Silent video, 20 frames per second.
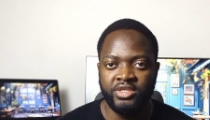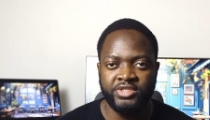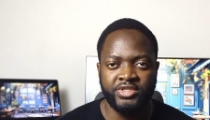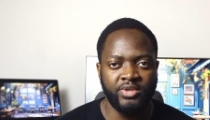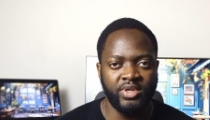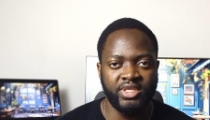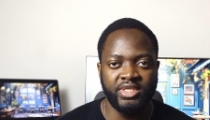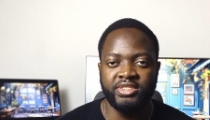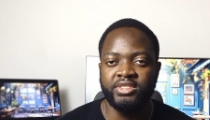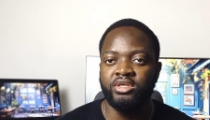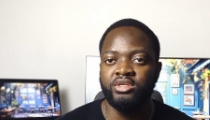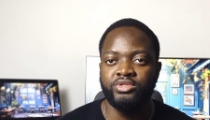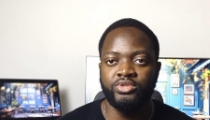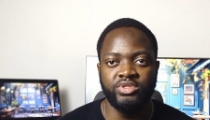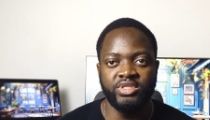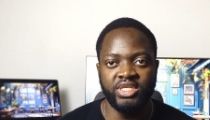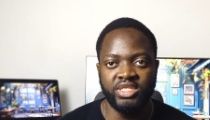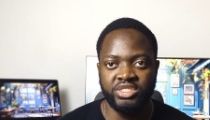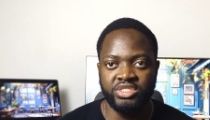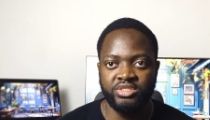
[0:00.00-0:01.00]
I decided to
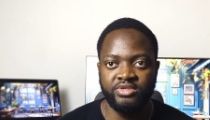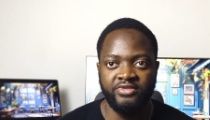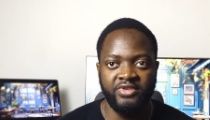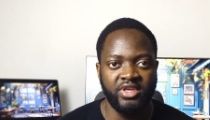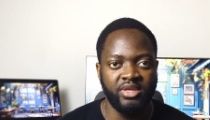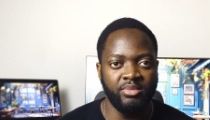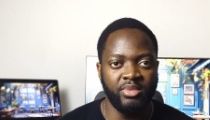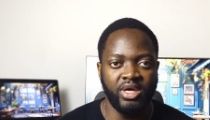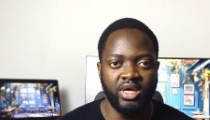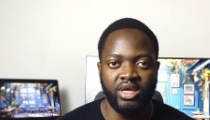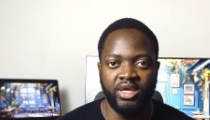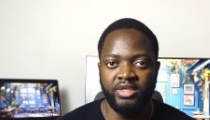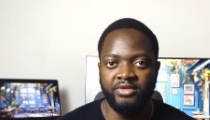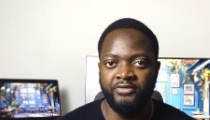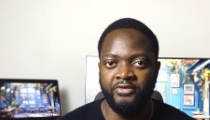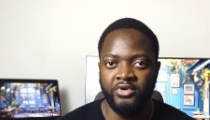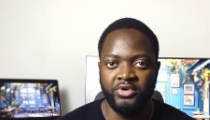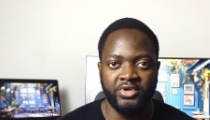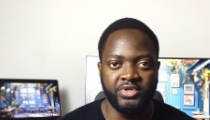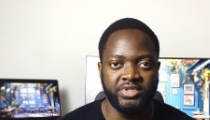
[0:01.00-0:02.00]
ditch Figma and
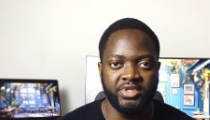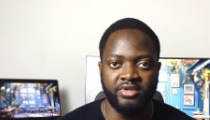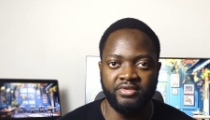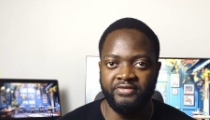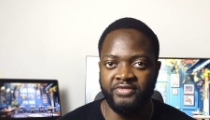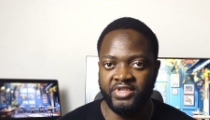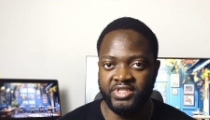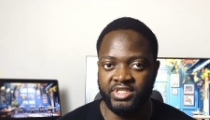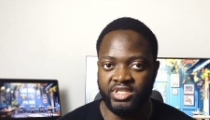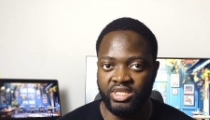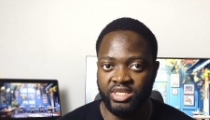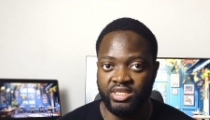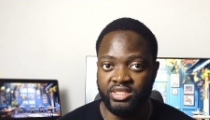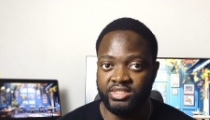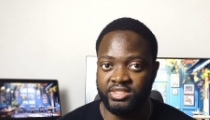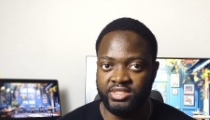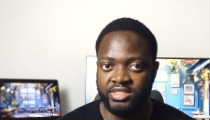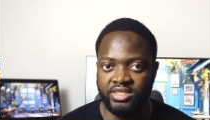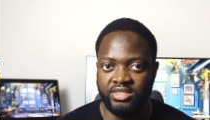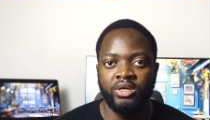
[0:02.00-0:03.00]
focus on Visyli
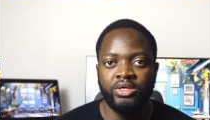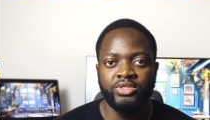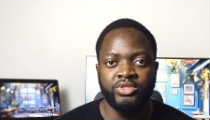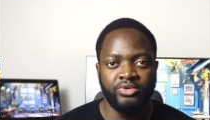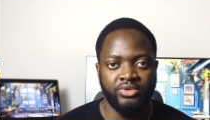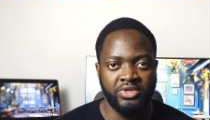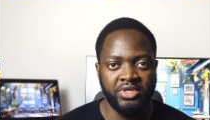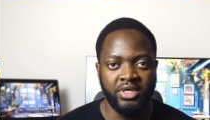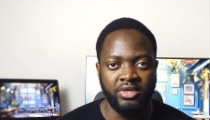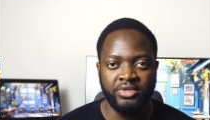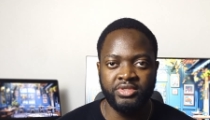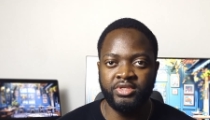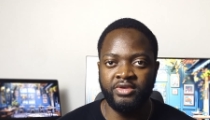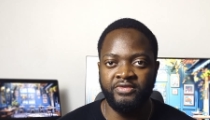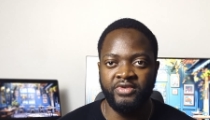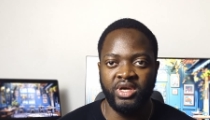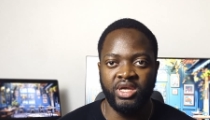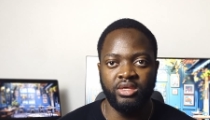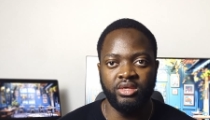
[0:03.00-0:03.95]
instead. So here is the final